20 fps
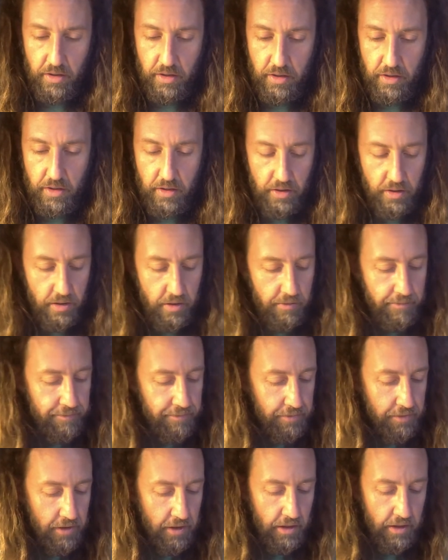
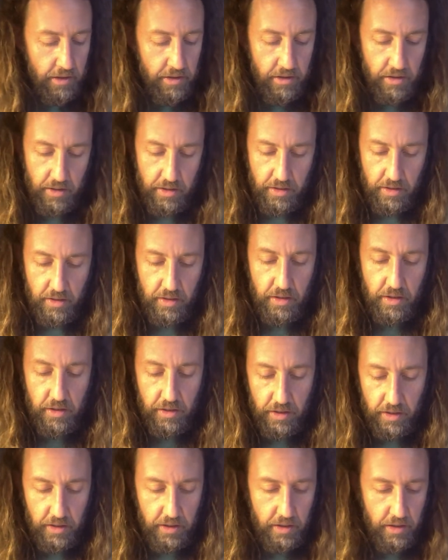And then
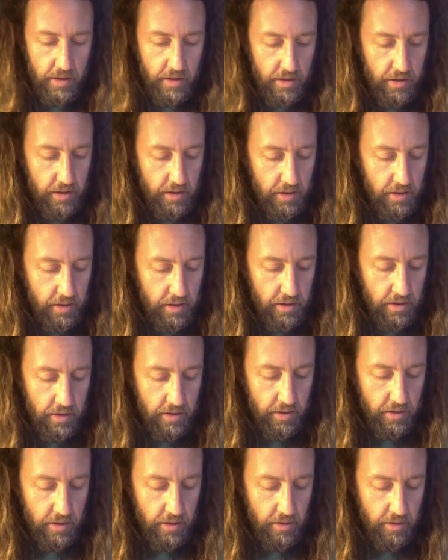again,
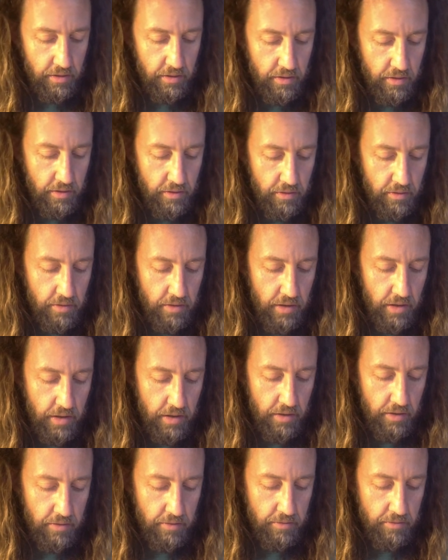the
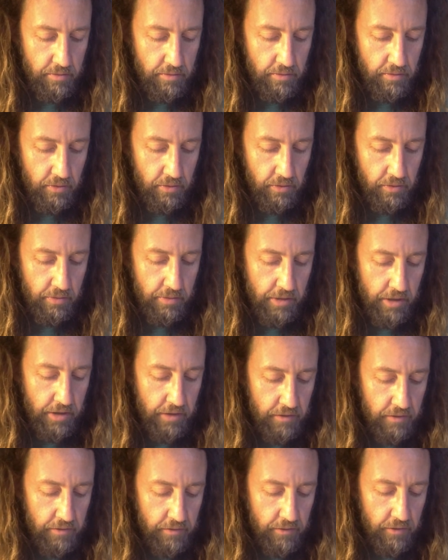molar
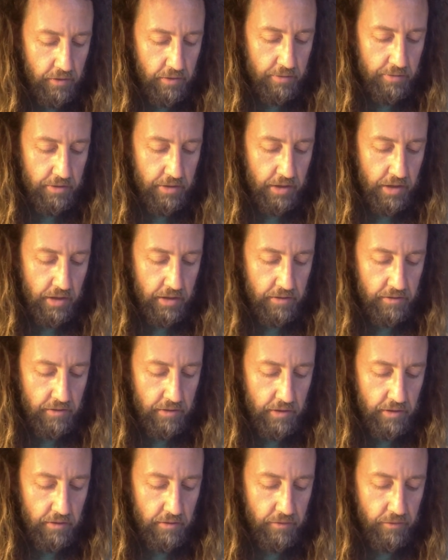mass of carbon
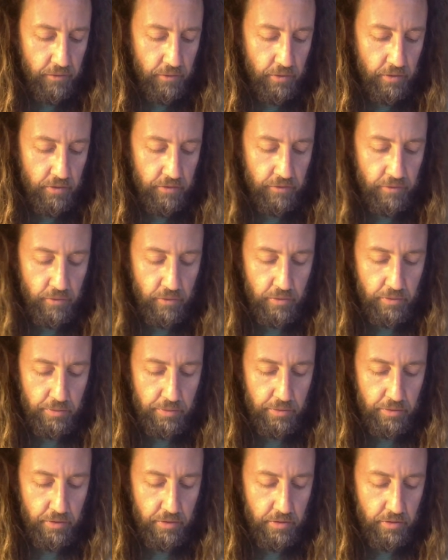dioxide is
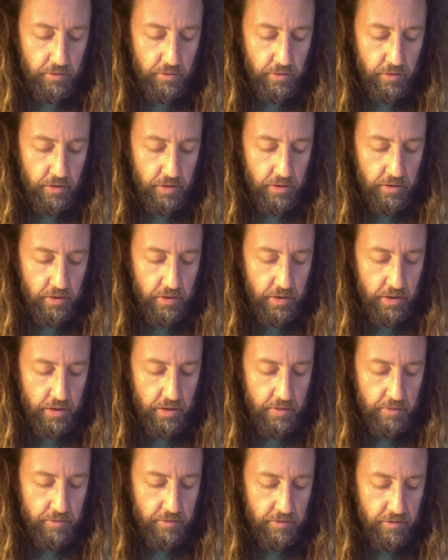44.01
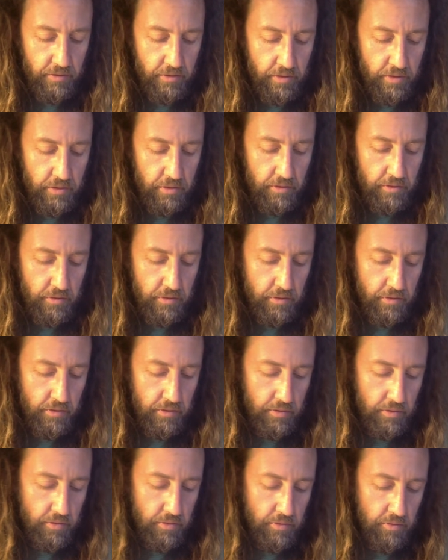grams
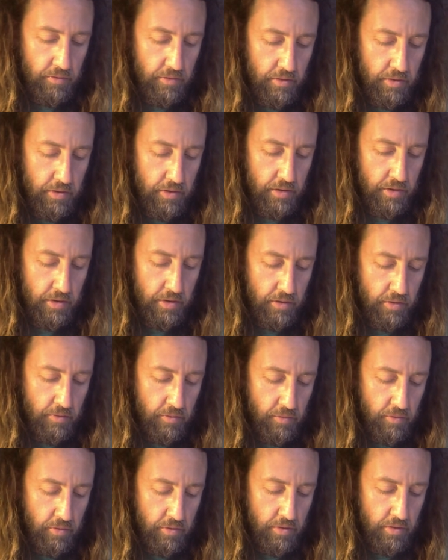CO2 in
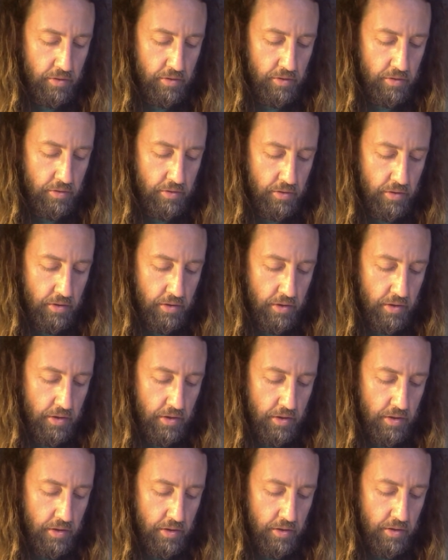1
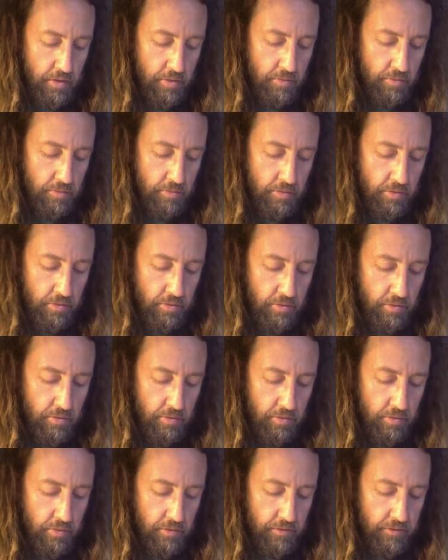
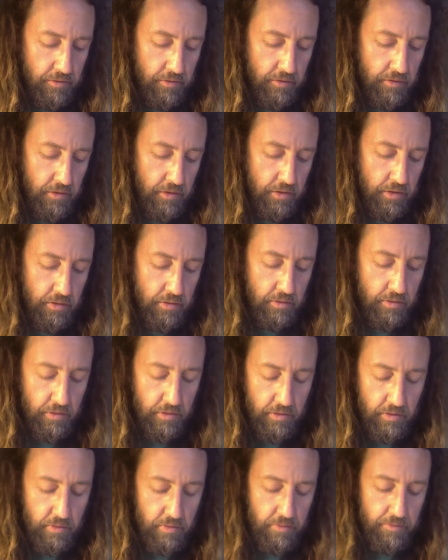mole of
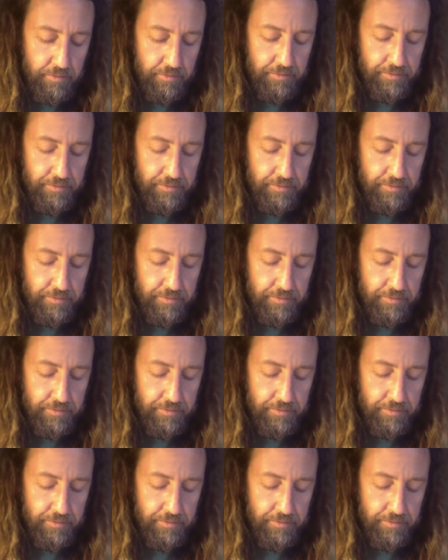CO2.